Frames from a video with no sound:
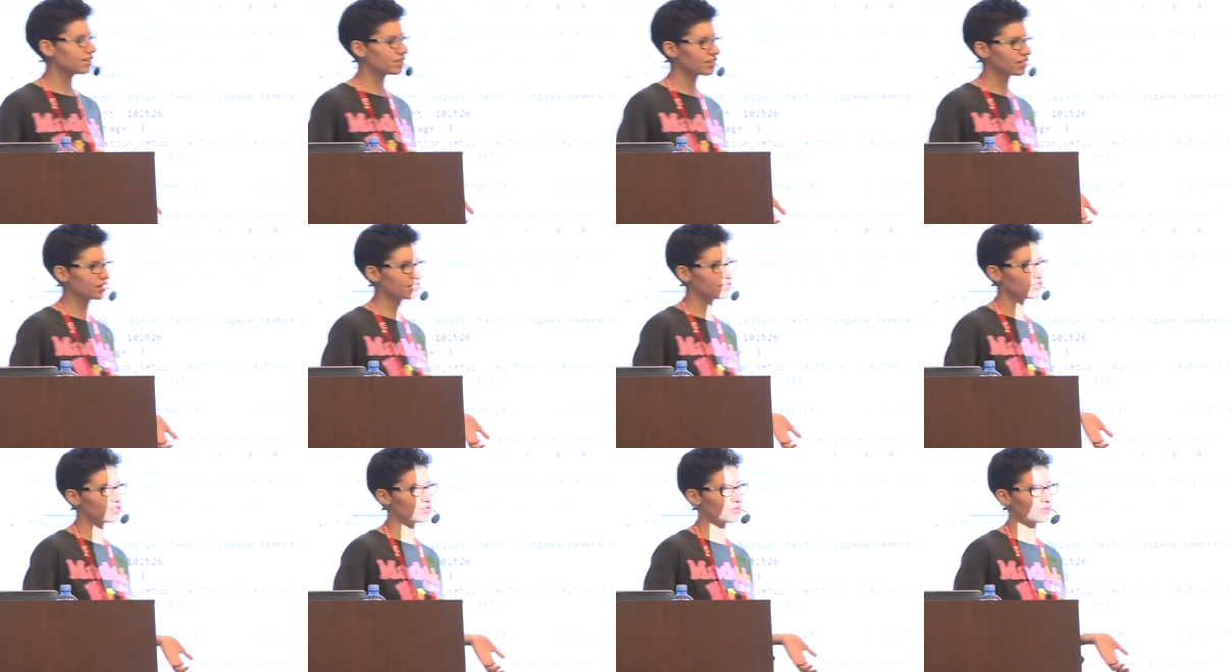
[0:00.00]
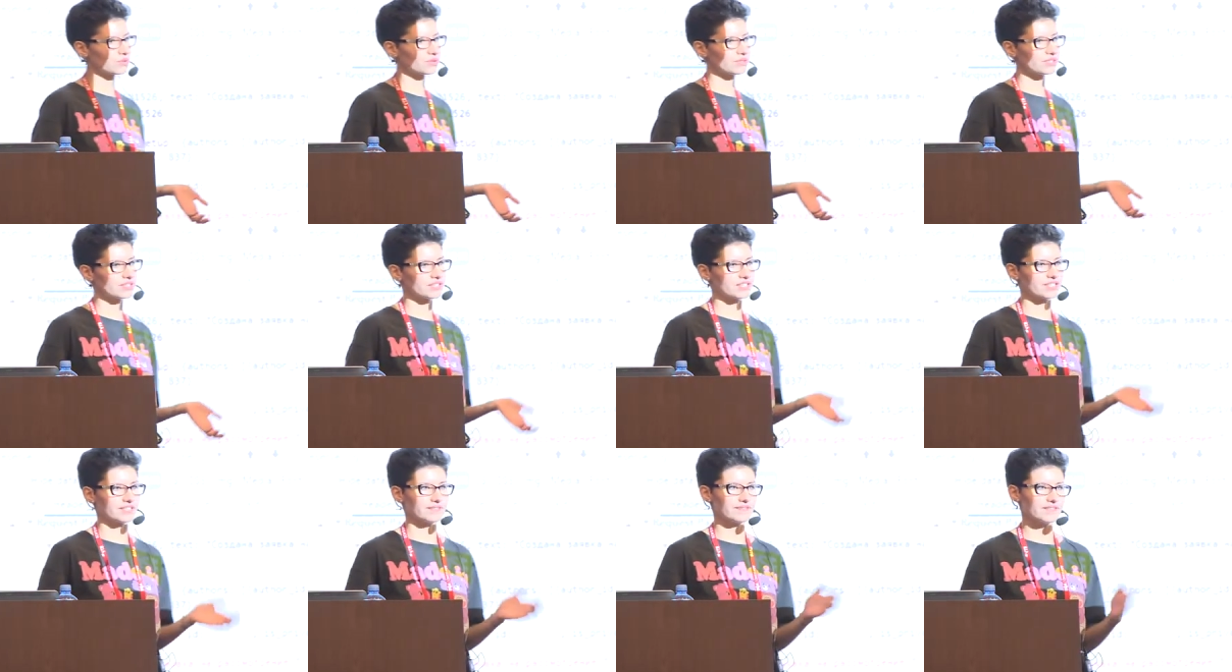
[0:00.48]

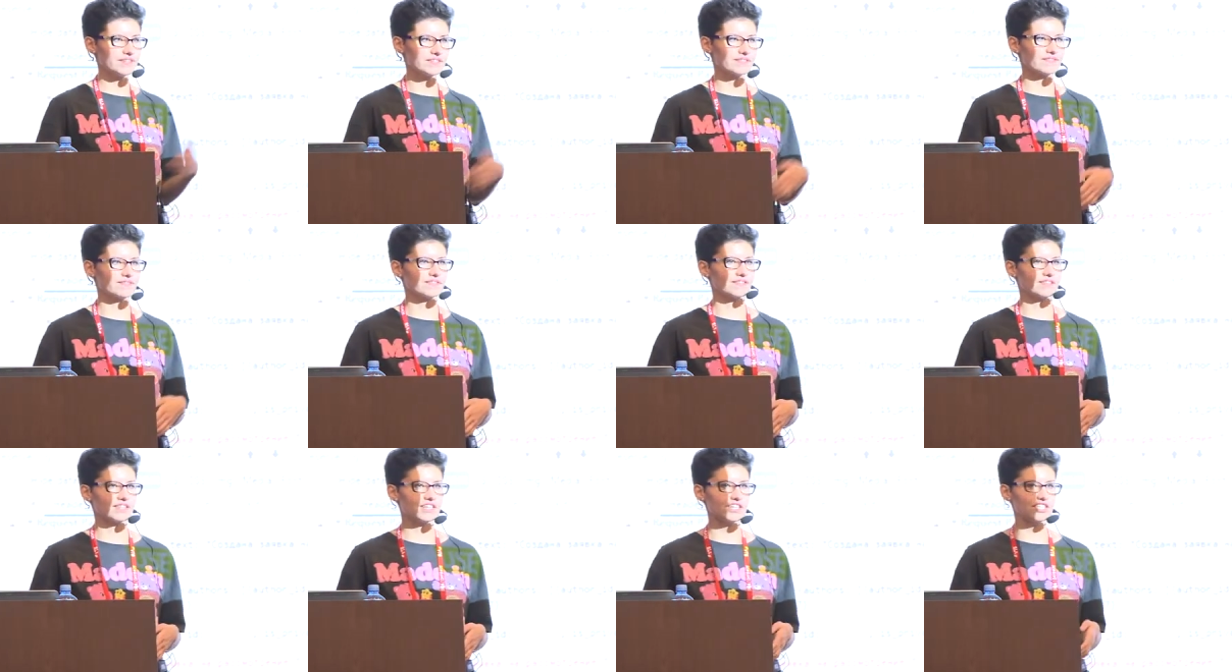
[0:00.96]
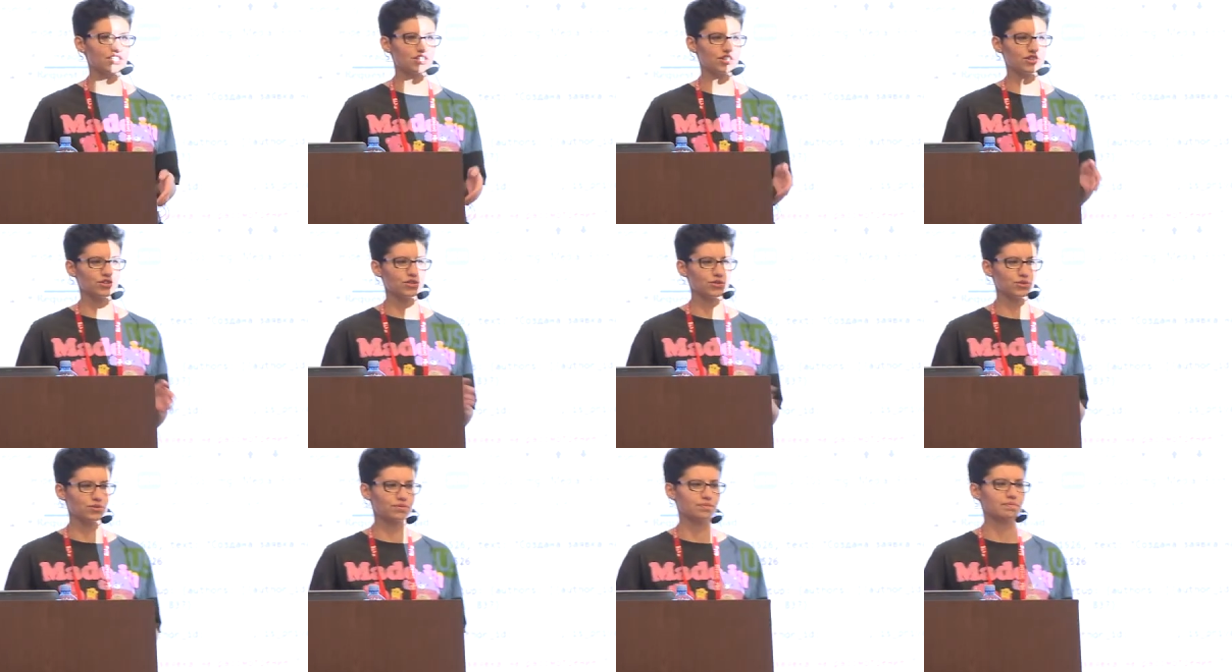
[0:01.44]
whether a wrong
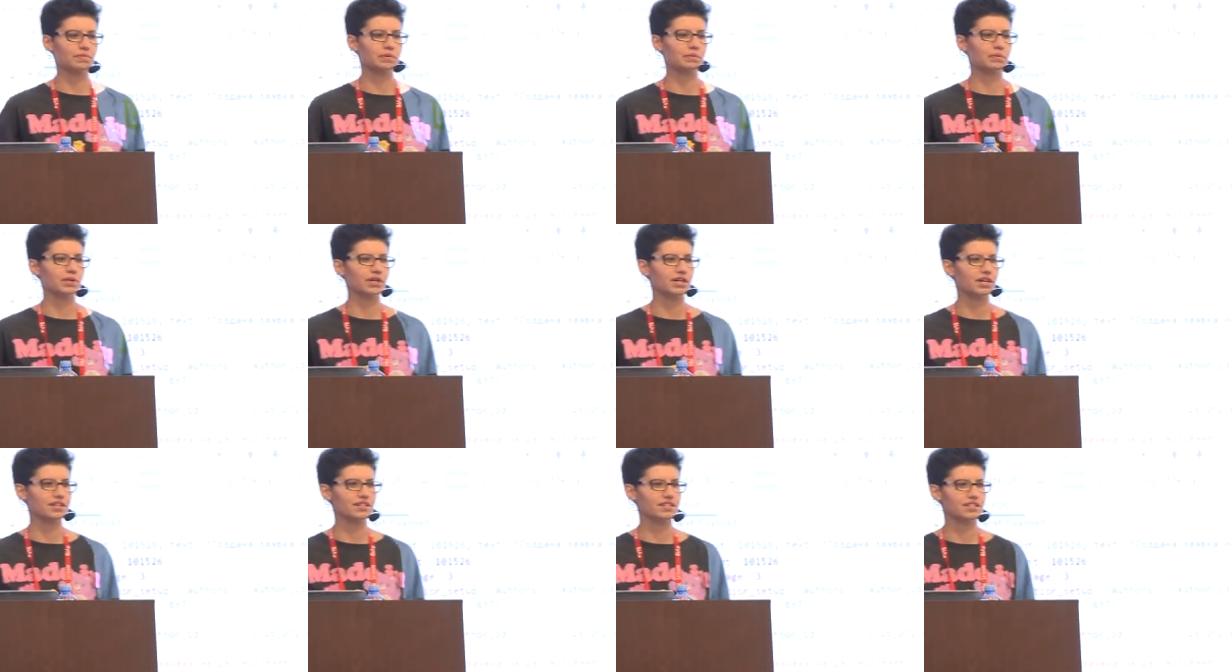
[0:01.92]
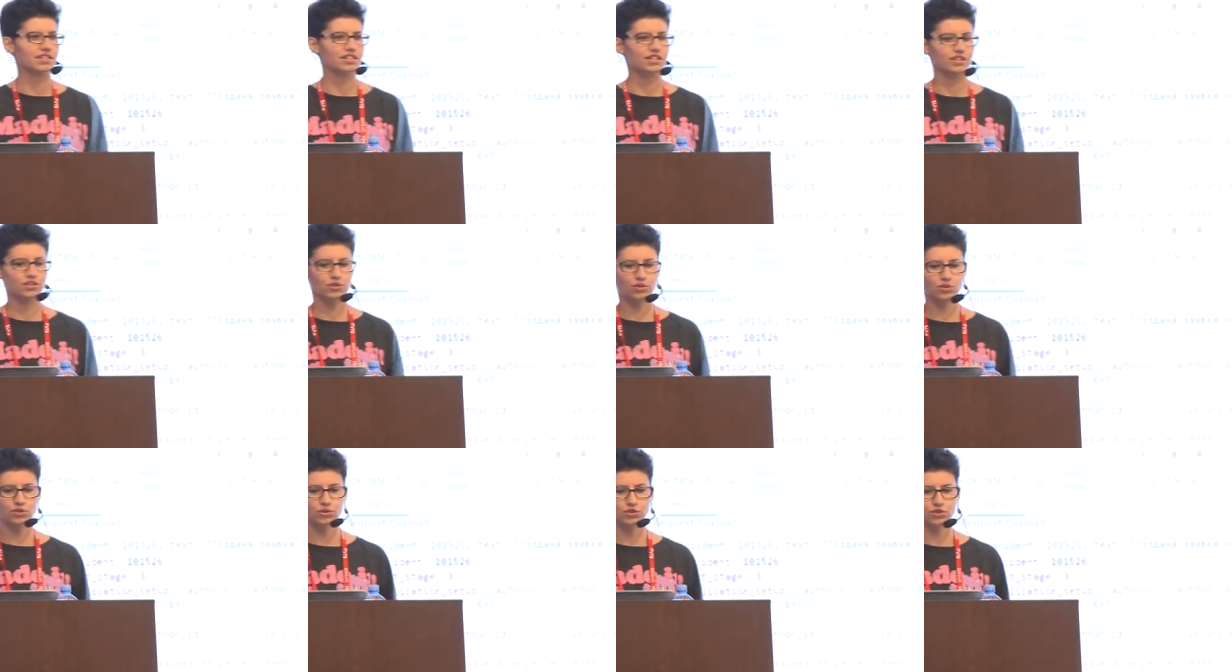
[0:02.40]

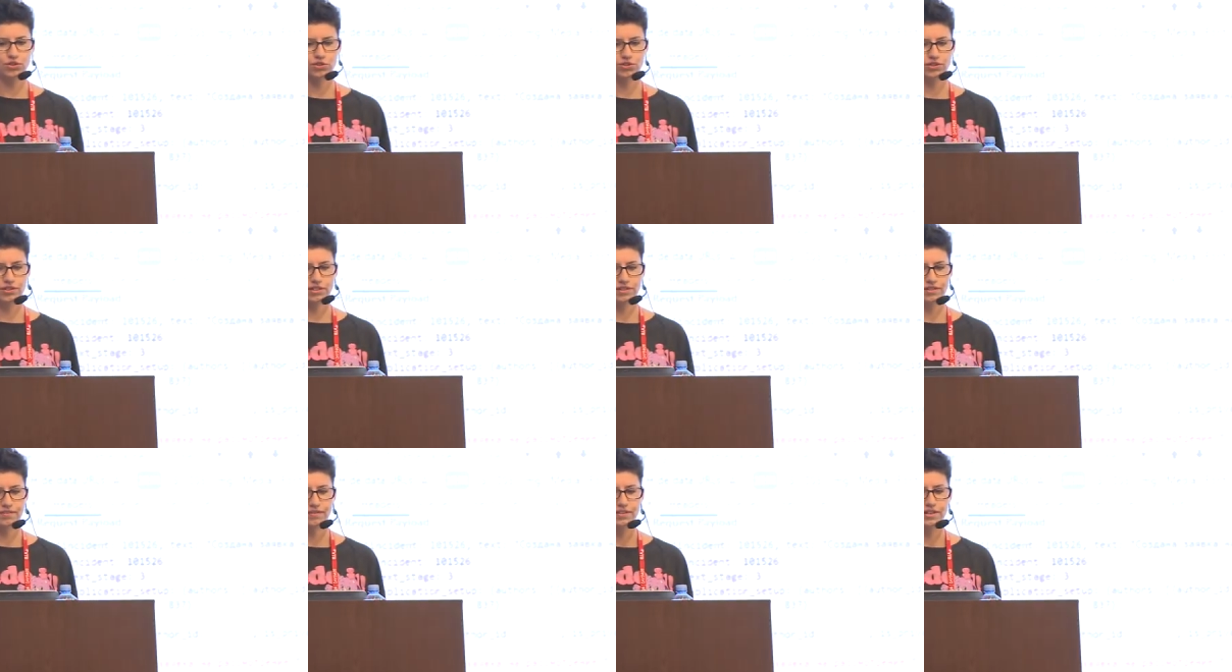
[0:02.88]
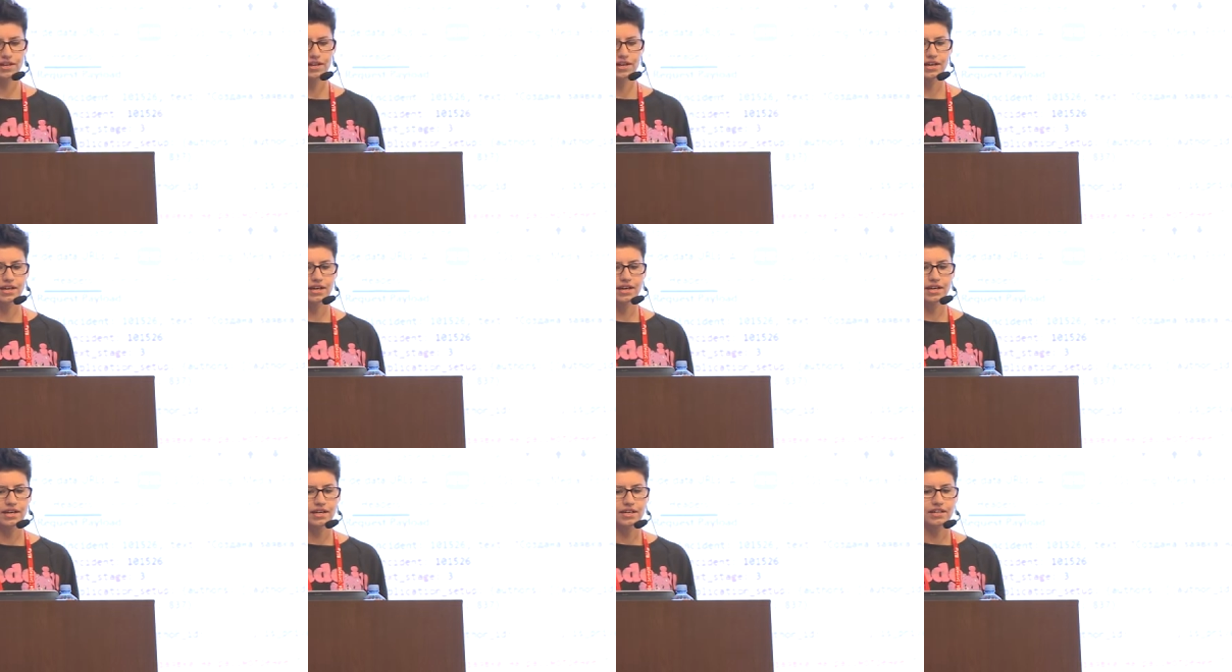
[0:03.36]
value
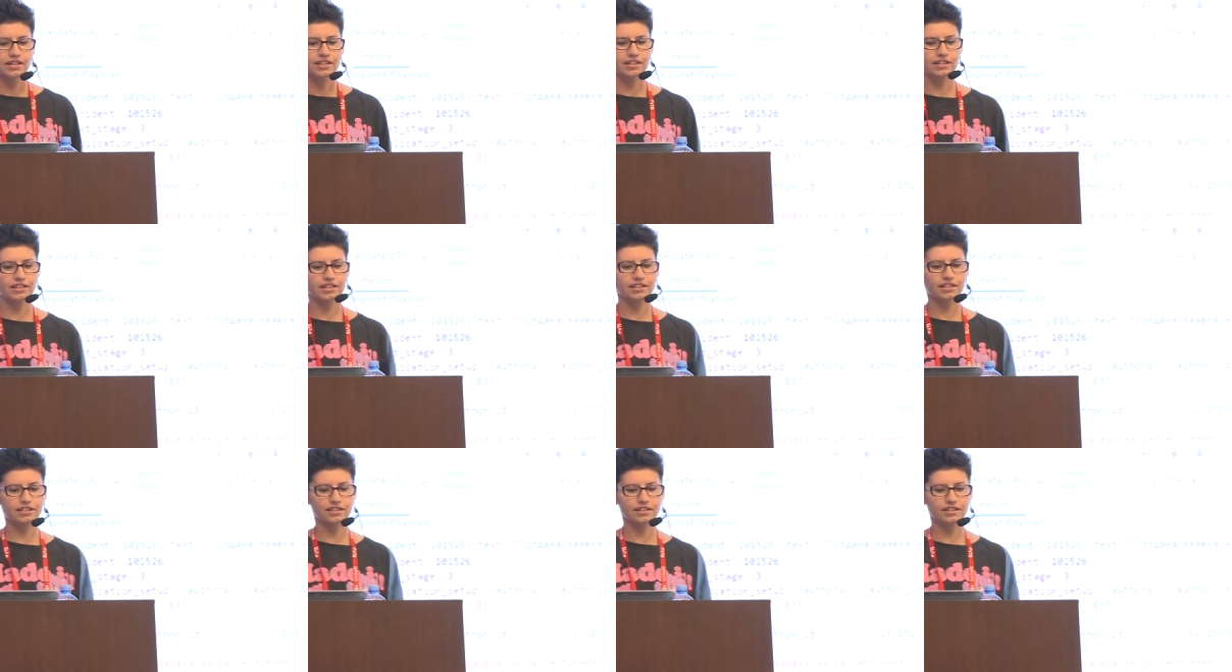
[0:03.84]
is